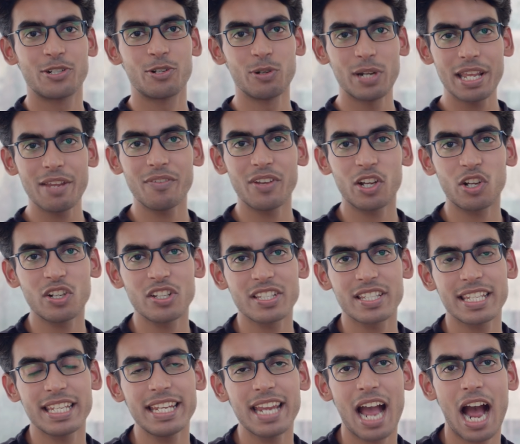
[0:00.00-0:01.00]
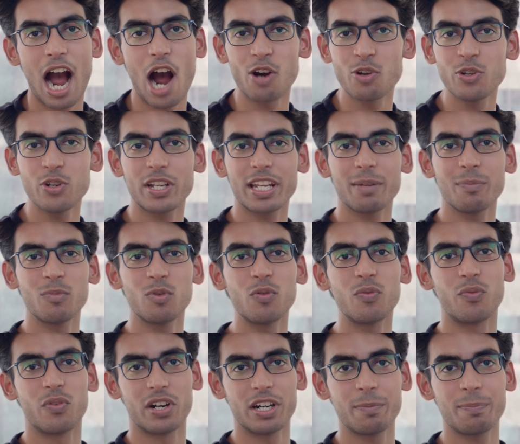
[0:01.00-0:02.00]
Today we're going to see how you can
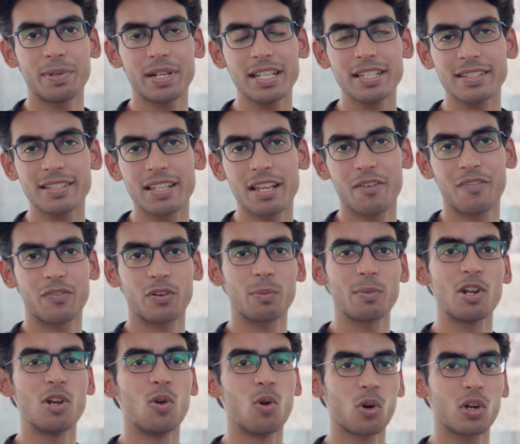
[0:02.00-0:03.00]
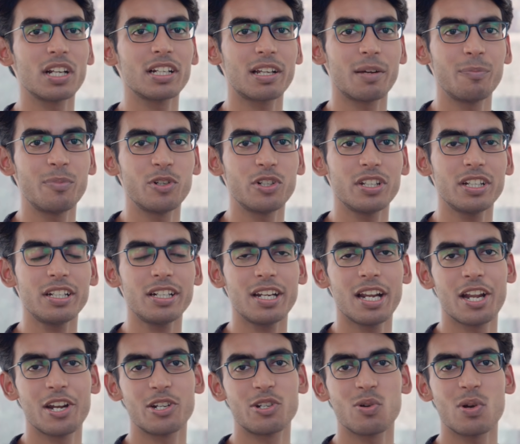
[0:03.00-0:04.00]
move WordPress from your local computer
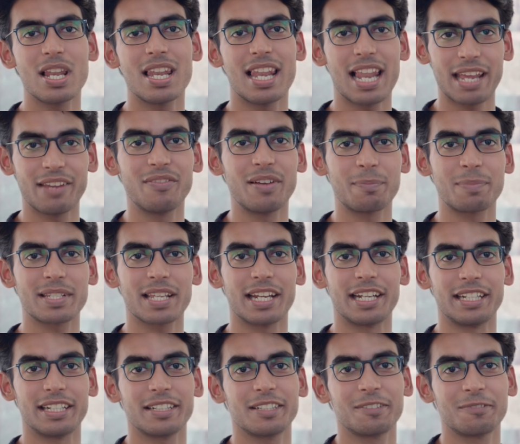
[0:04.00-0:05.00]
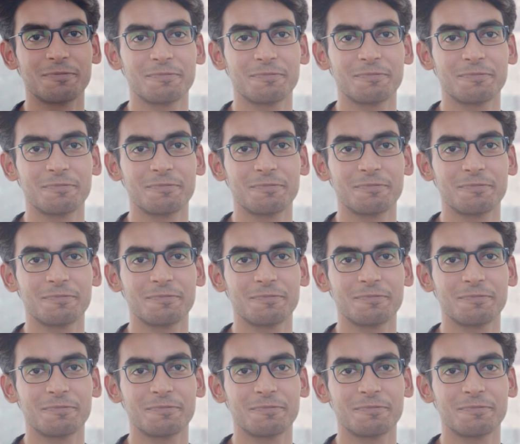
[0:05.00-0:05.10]
to a live website.